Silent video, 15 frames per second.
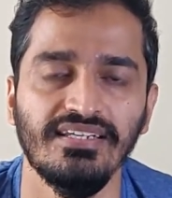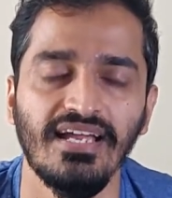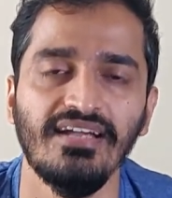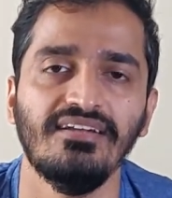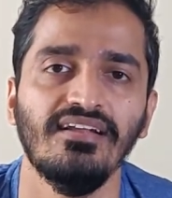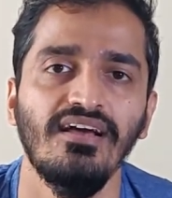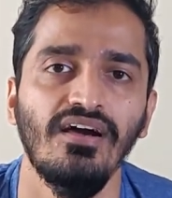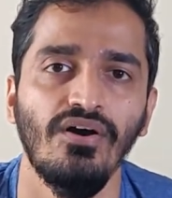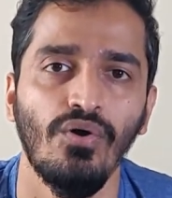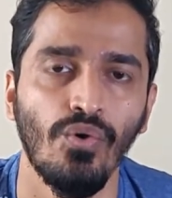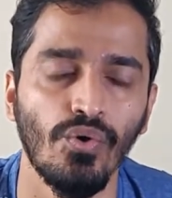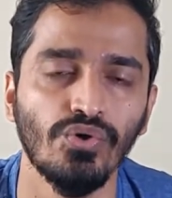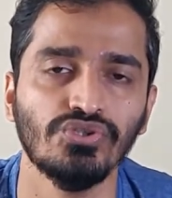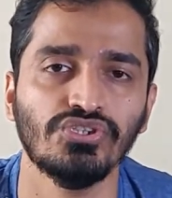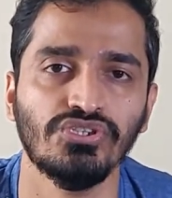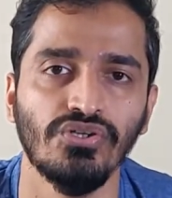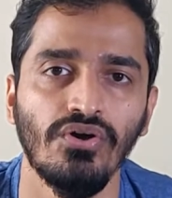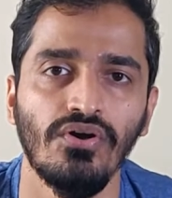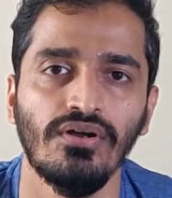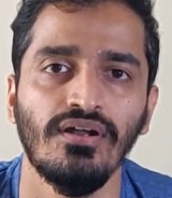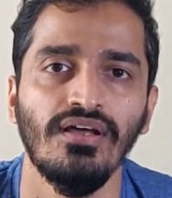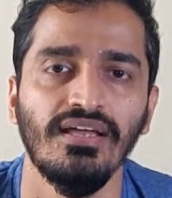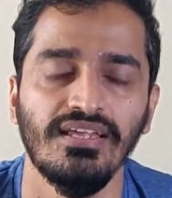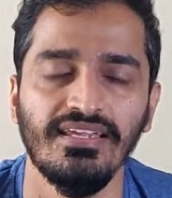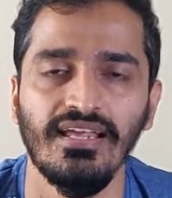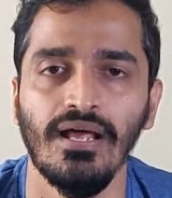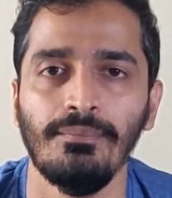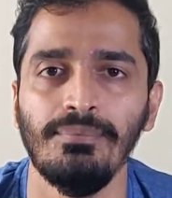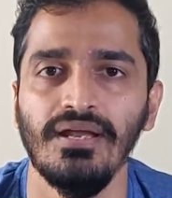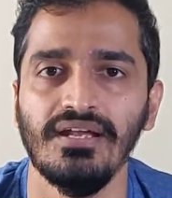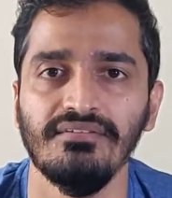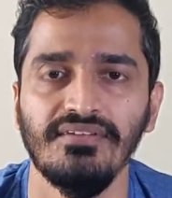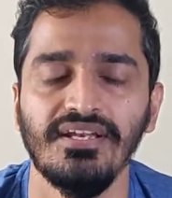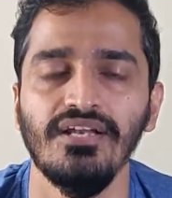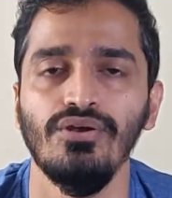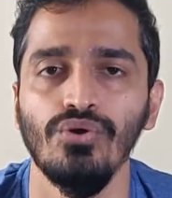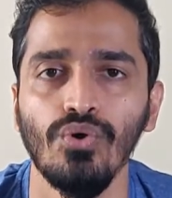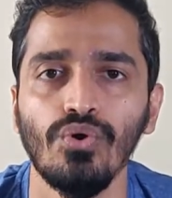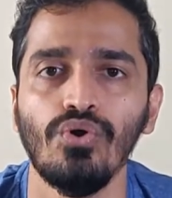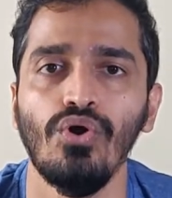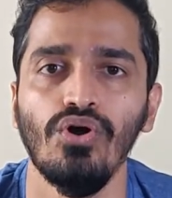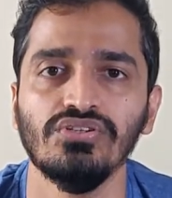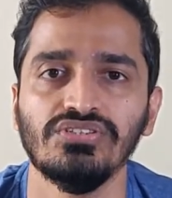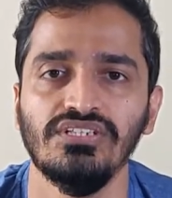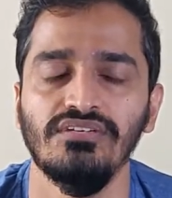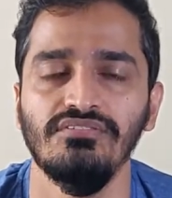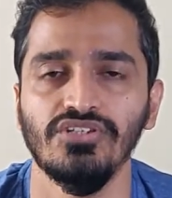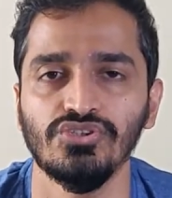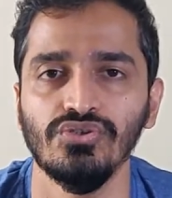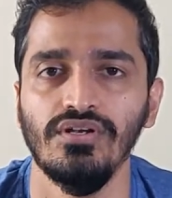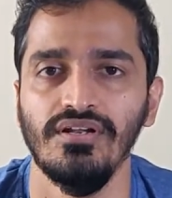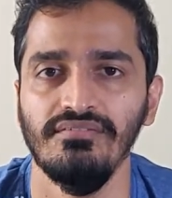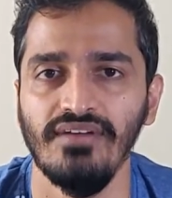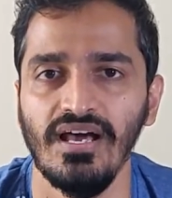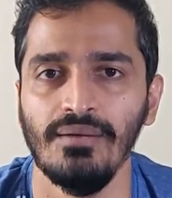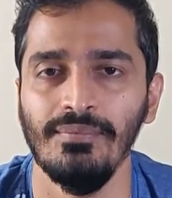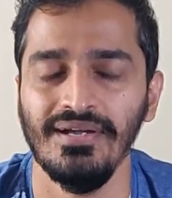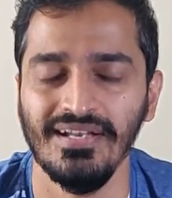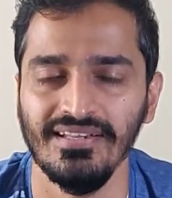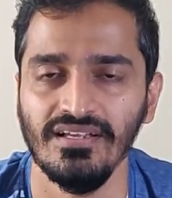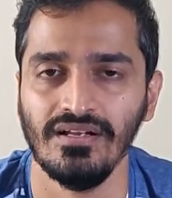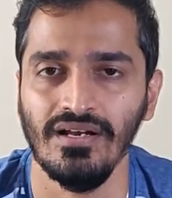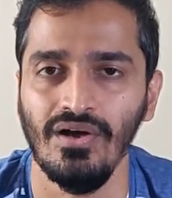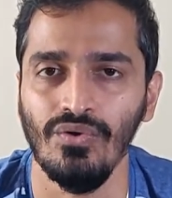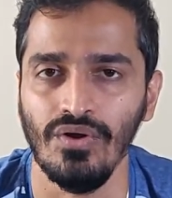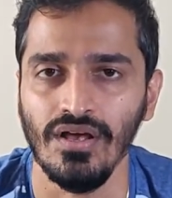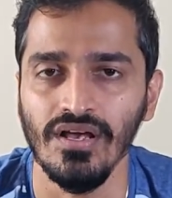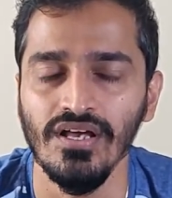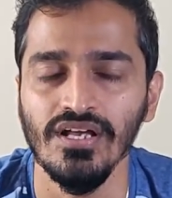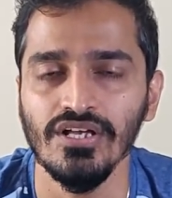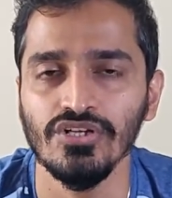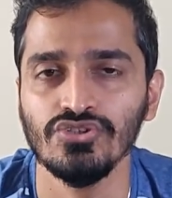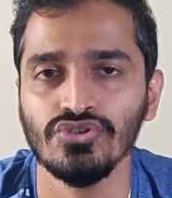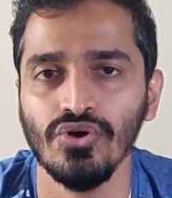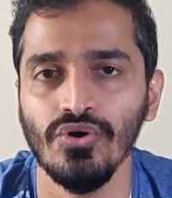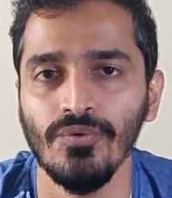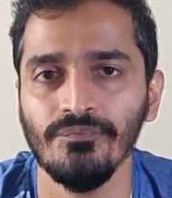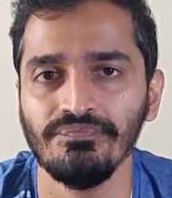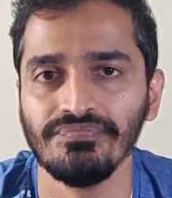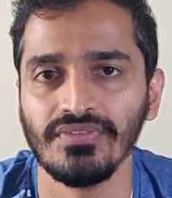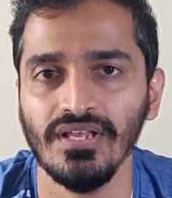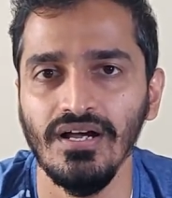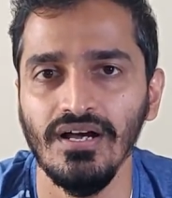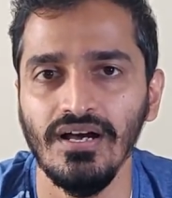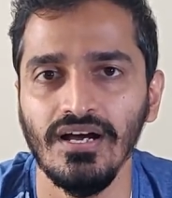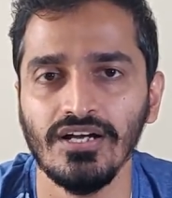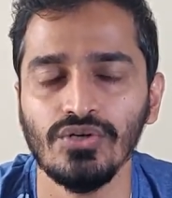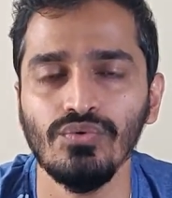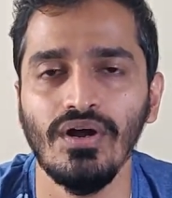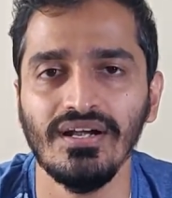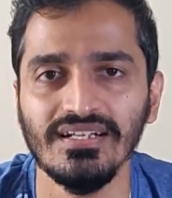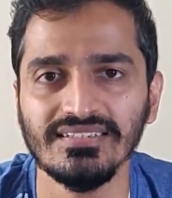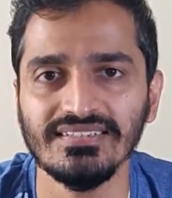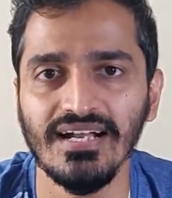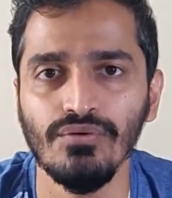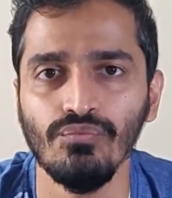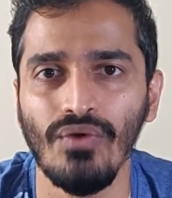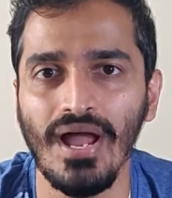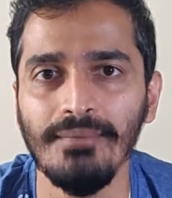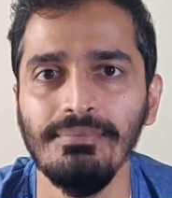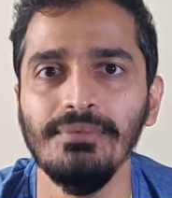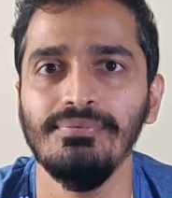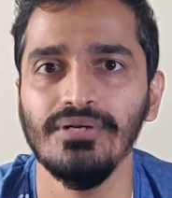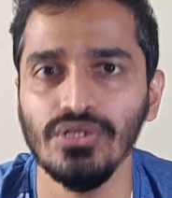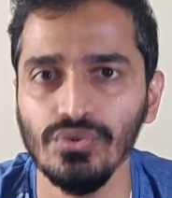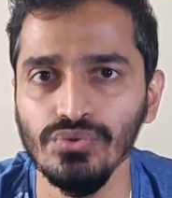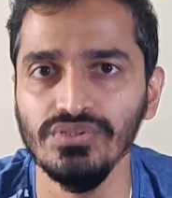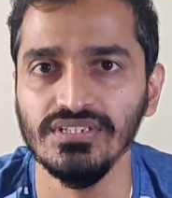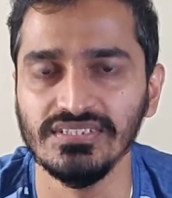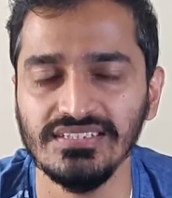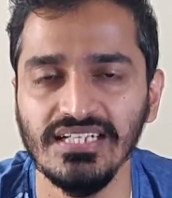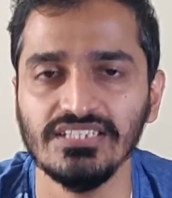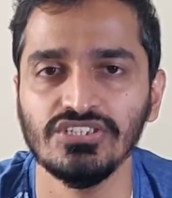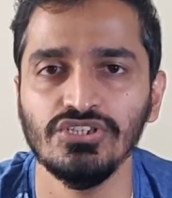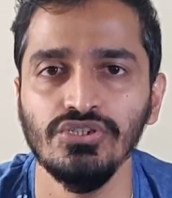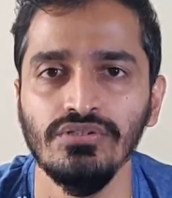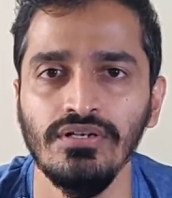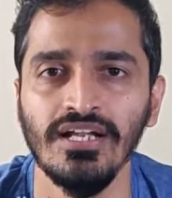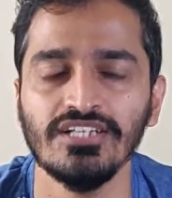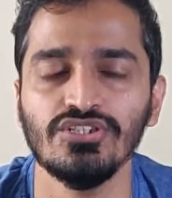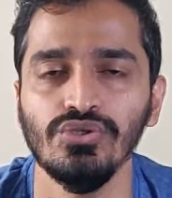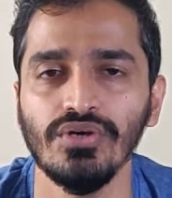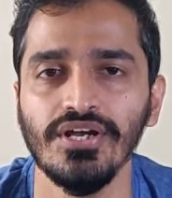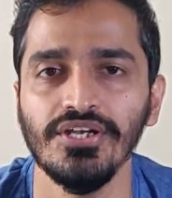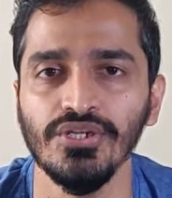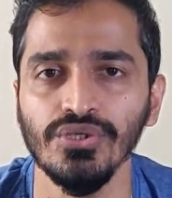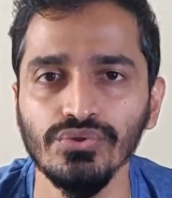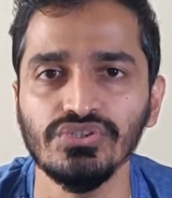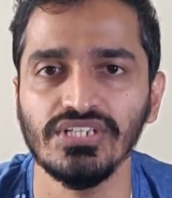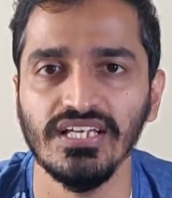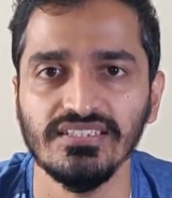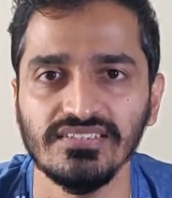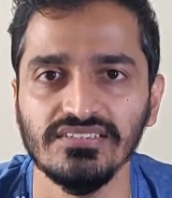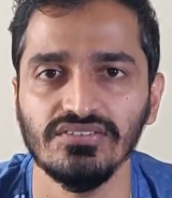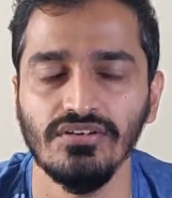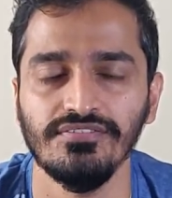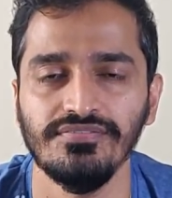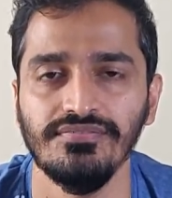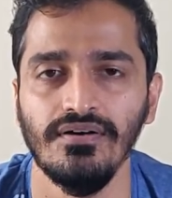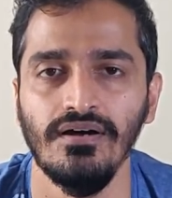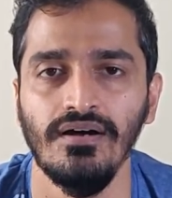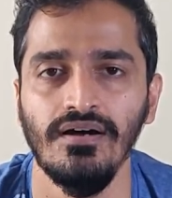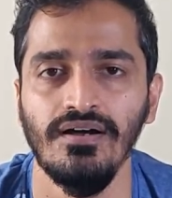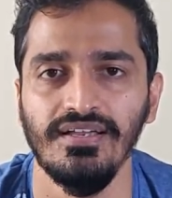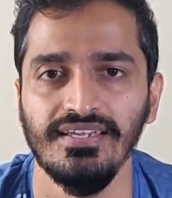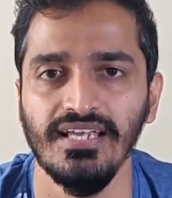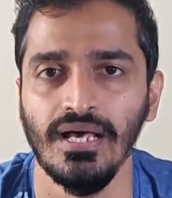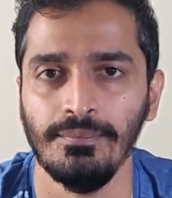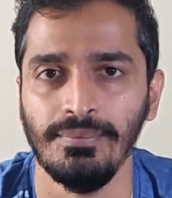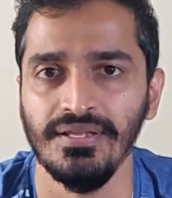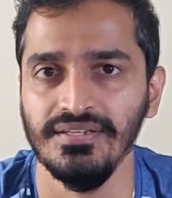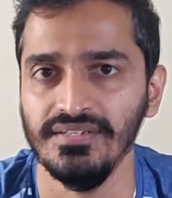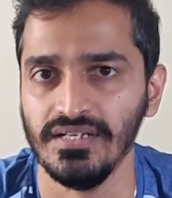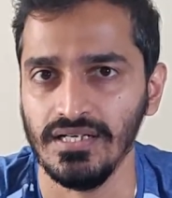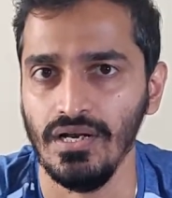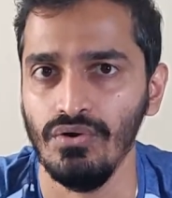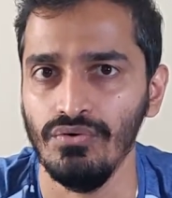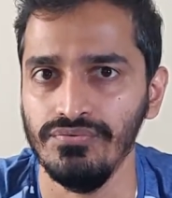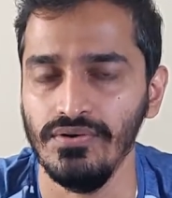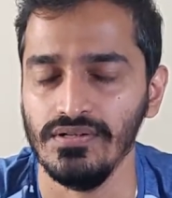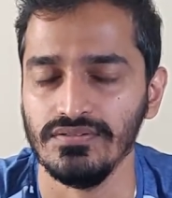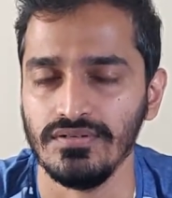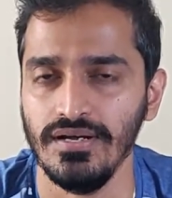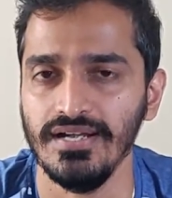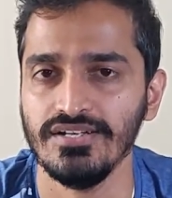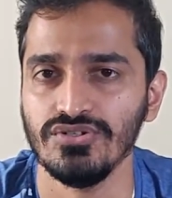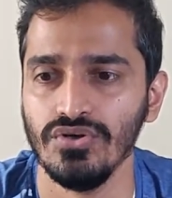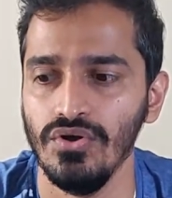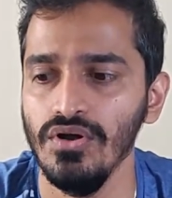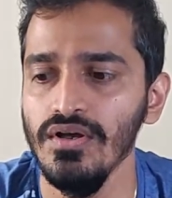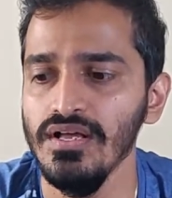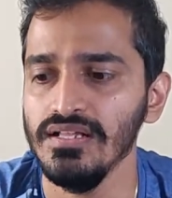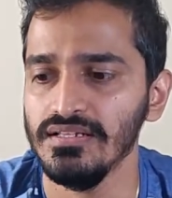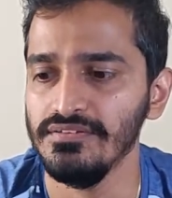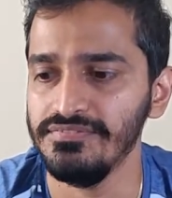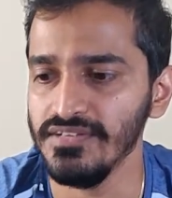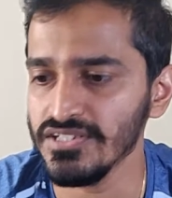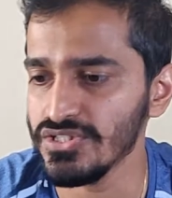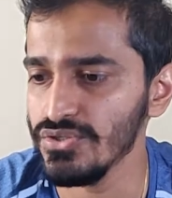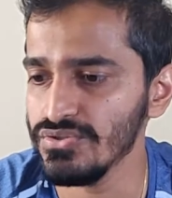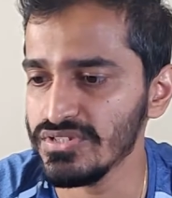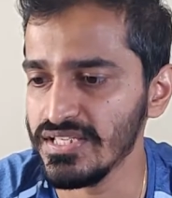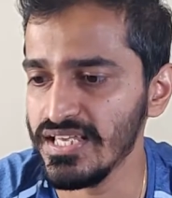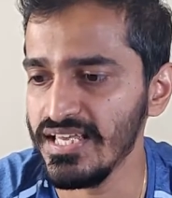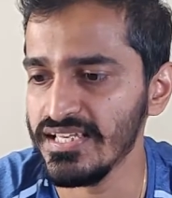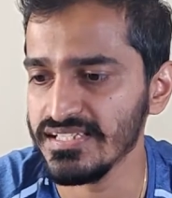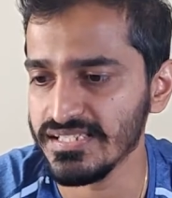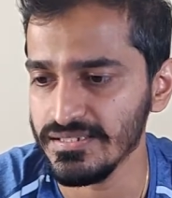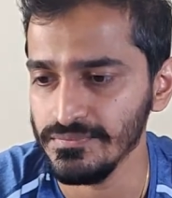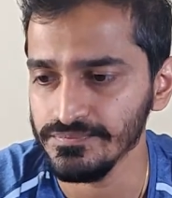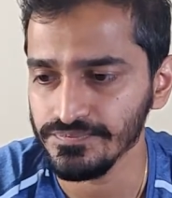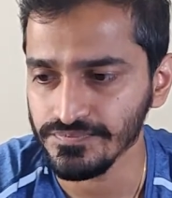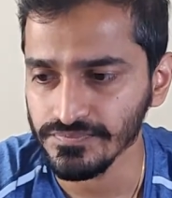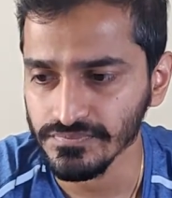yet host your ERP at a very low cost in a virtual environment in the cloud. So to understand why people do this, let's look at use cases of ERP in the cloud first, right? So the first use case